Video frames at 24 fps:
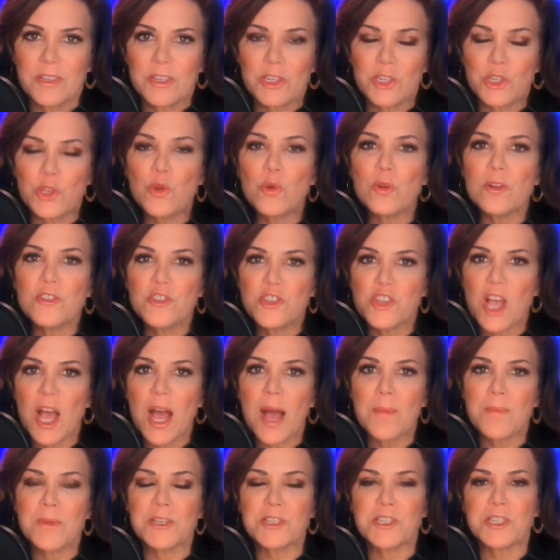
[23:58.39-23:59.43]
Your
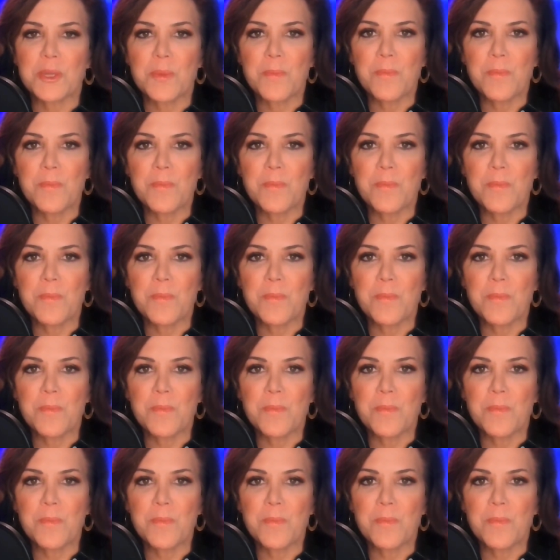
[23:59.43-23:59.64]
job is to